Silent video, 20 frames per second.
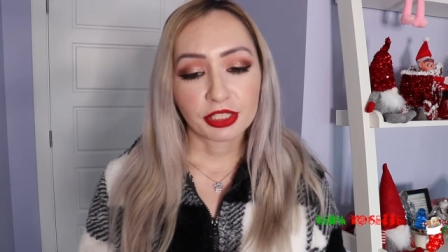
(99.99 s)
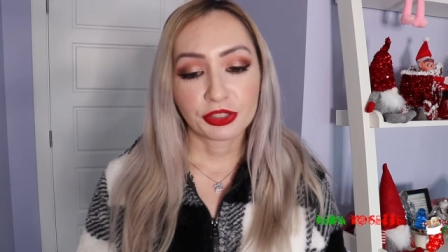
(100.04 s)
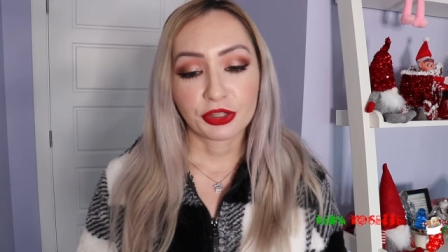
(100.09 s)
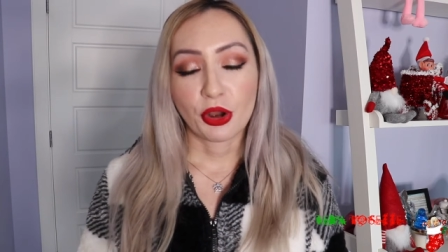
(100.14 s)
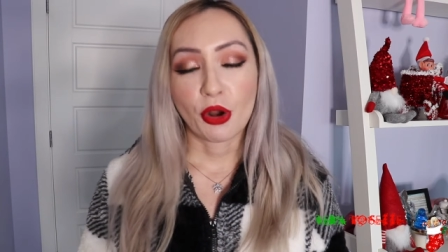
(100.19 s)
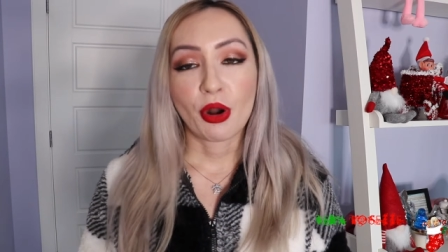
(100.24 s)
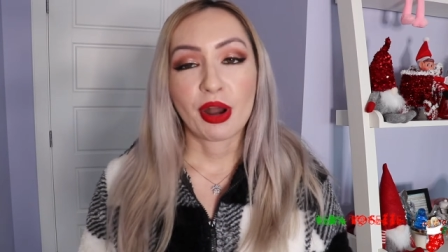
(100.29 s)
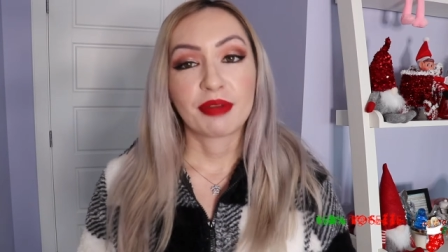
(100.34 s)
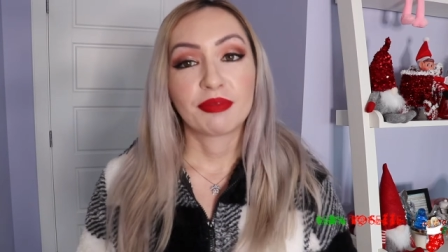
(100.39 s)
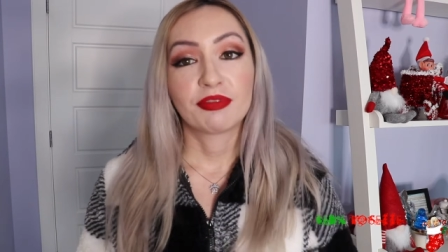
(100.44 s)

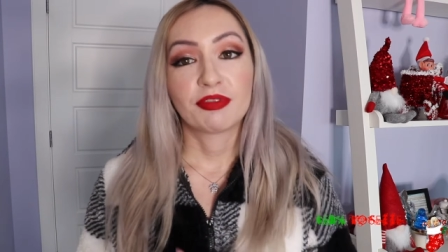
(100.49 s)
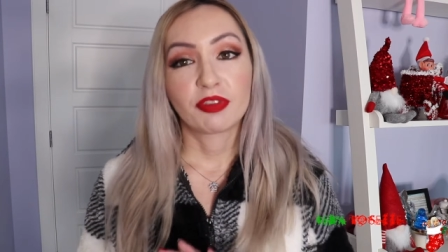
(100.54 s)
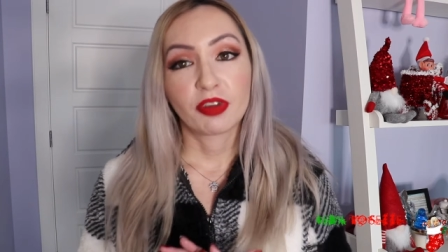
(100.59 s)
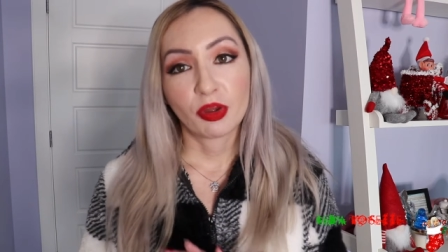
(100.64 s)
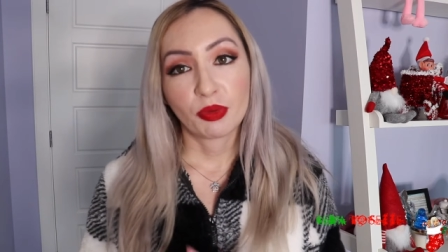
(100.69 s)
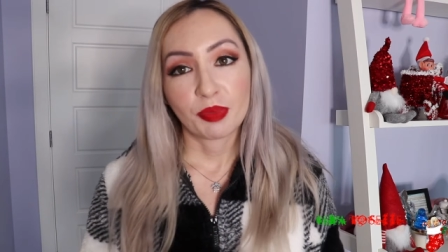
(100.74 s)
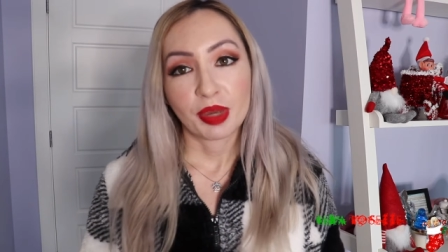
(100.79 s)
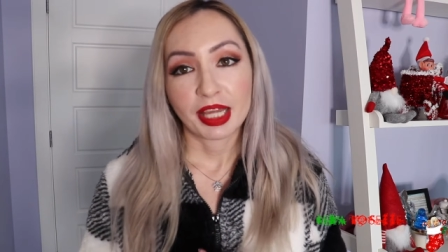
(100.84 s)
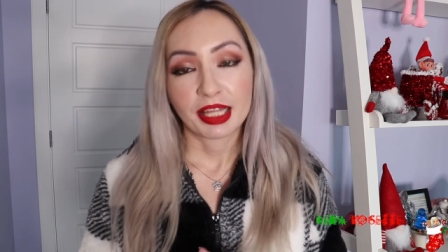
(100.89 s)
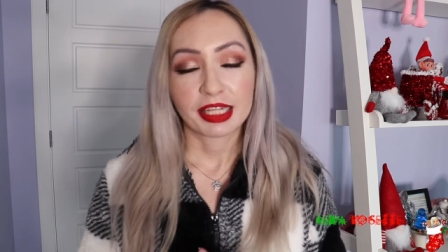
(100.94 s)
So I'm
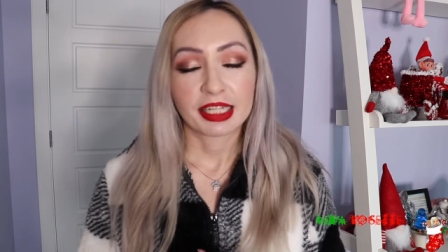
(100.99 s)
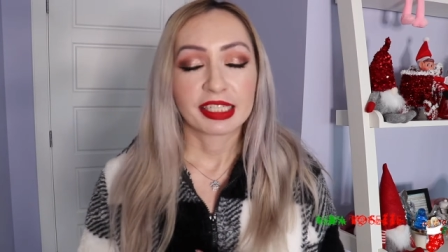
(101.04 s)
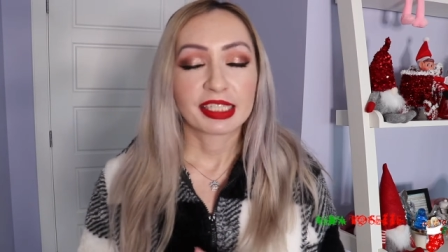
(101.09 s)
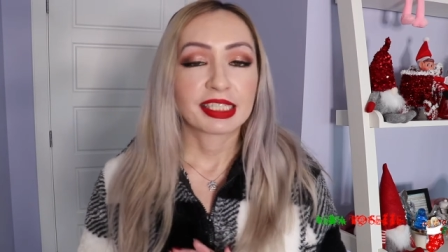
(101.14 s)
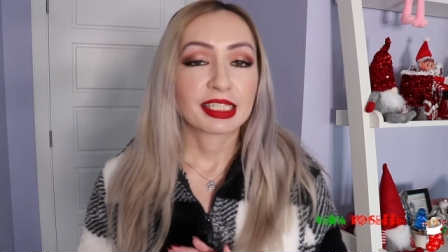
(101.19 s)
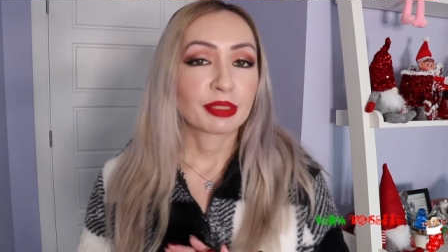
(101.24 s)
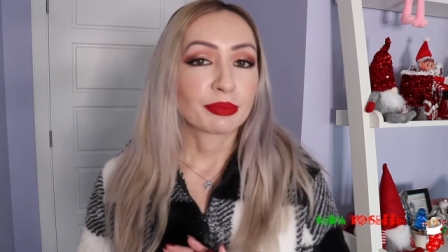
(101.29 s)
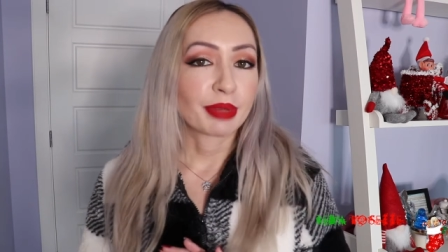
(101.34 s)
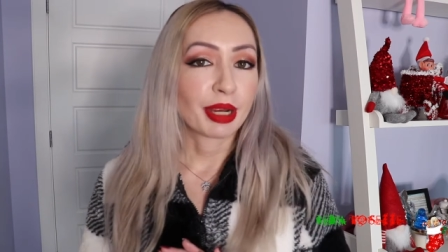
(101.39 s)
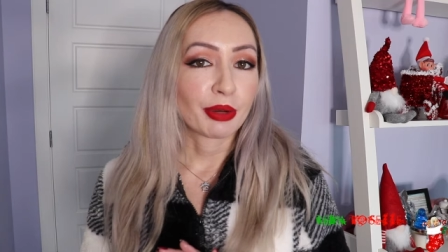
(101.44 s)
filming
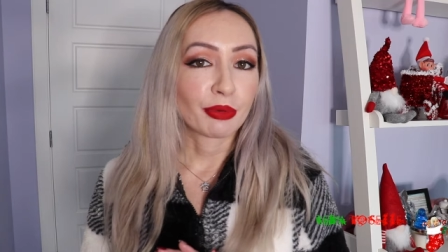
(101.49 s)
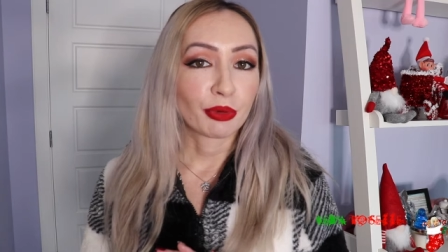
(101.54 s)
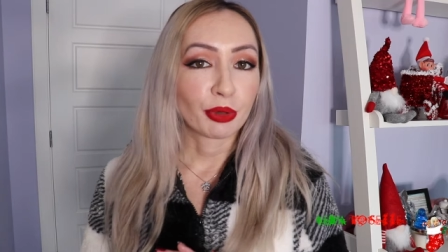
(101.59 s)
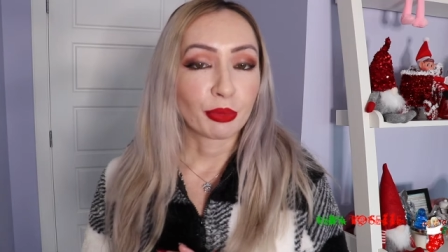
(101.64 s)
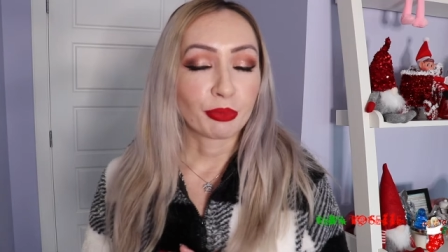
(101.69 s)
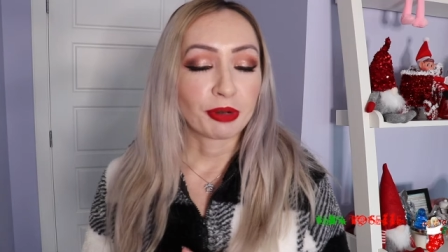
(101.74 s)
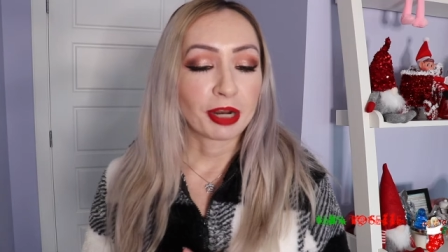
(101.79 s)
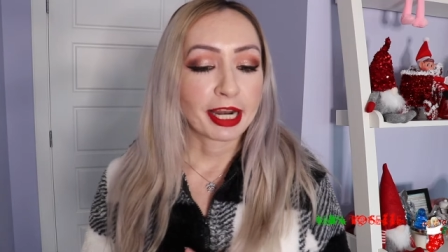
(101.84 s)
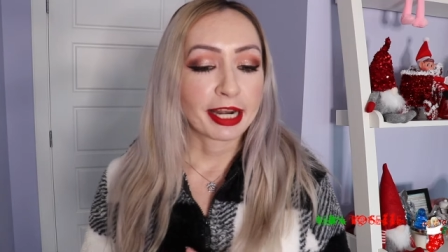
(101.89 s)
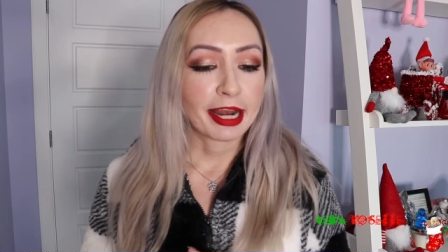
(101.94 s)
this in my
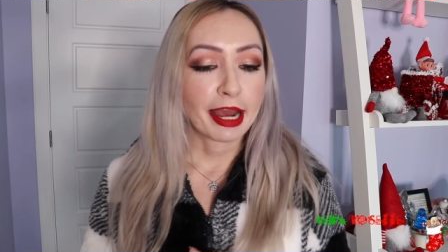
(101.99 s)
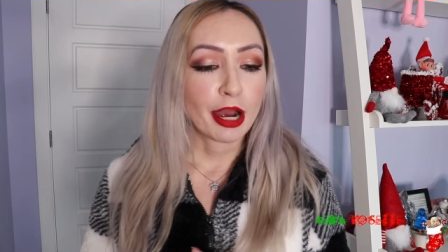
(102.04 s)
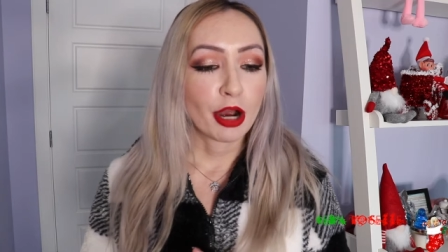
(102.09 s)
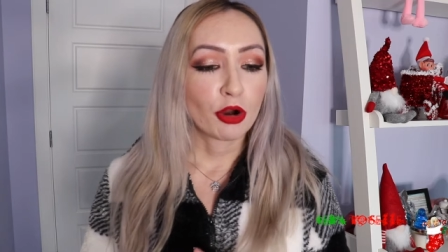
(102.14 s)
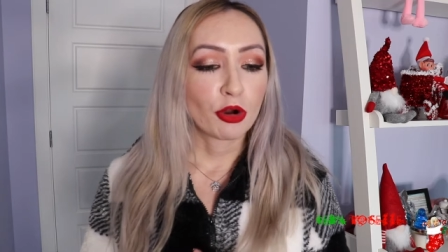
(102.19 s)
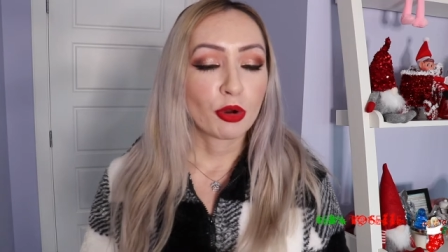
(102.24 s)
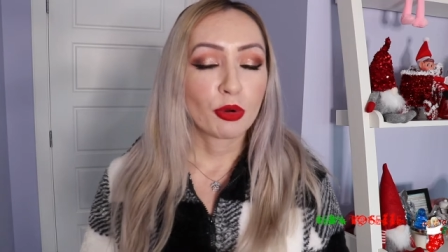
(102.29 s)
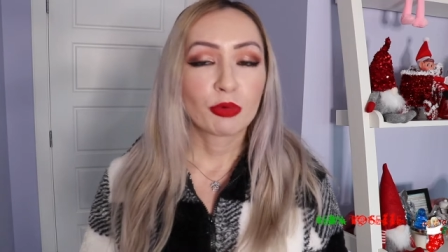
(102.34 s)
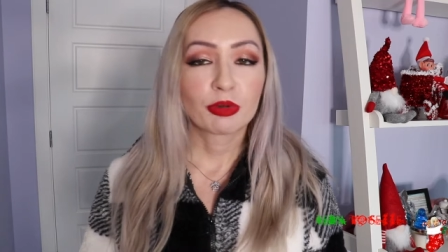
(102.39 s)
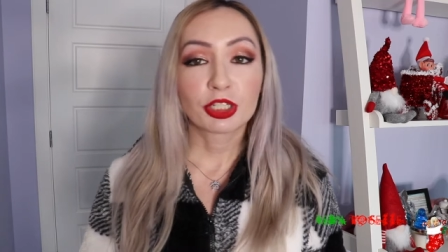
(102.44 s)
room right
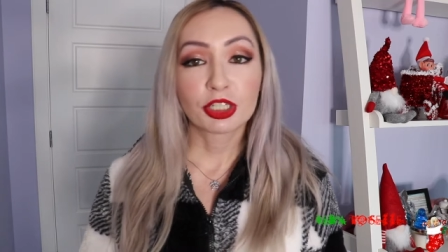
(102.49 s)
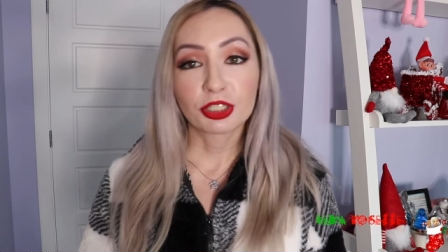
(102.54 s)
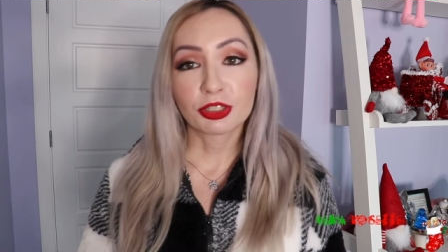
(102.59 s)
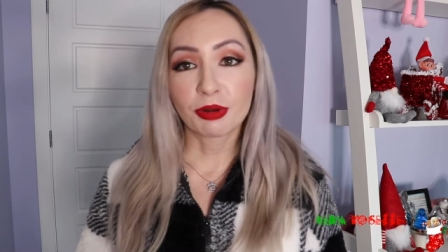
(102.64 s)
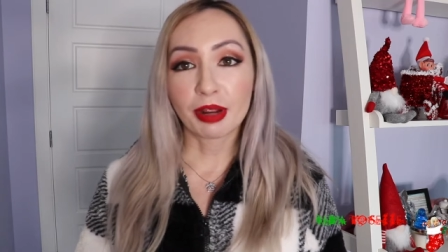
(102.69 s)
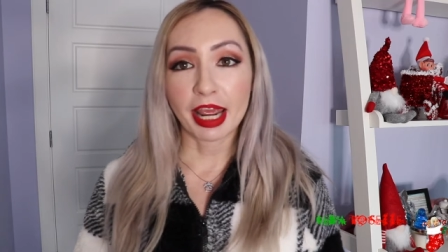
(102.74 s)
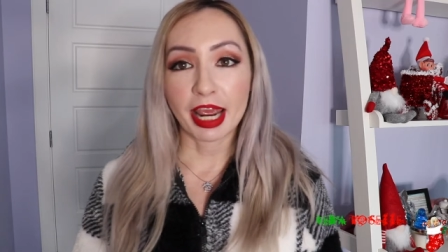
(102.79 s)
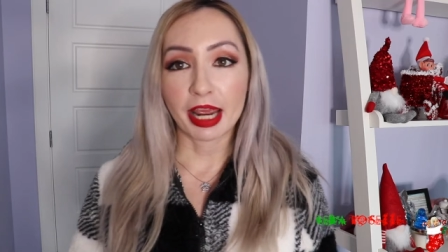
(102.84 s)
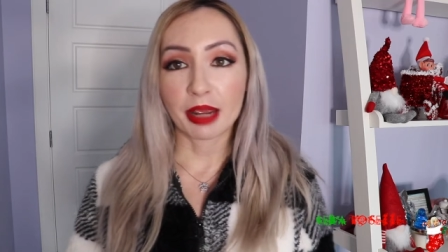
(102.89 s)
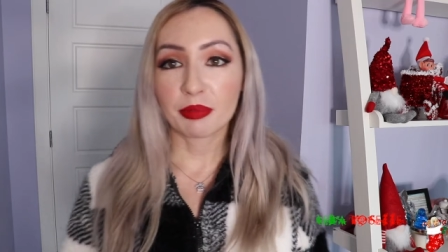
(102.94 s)
now, which is
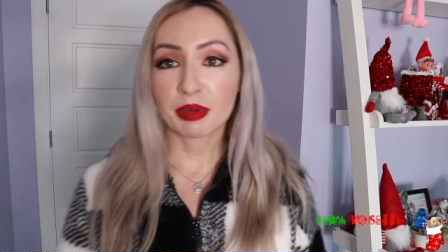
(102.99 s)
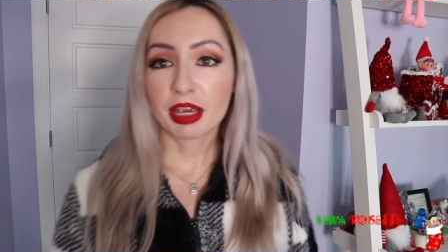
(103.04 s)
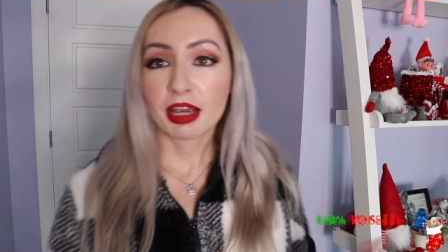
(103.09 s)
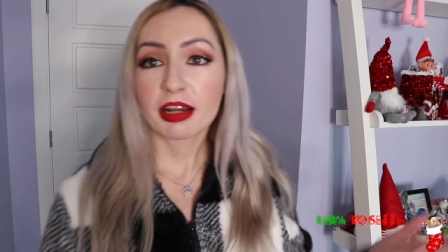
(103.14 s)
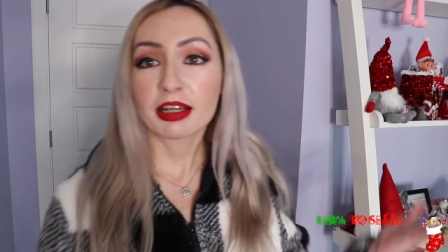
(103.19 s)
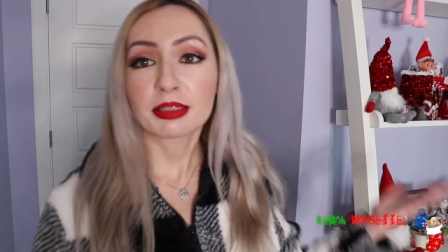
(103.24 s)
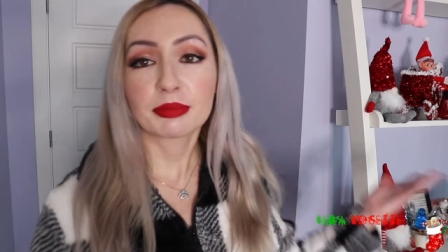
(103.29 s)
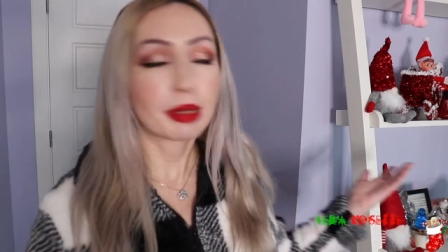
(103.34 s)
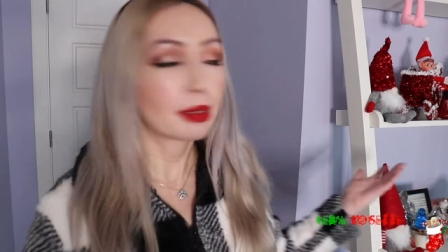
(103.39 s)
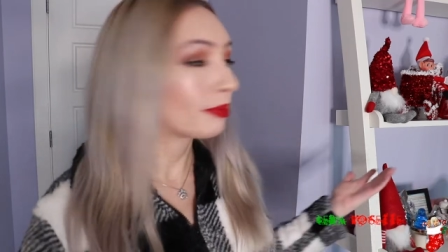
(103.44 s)
okay because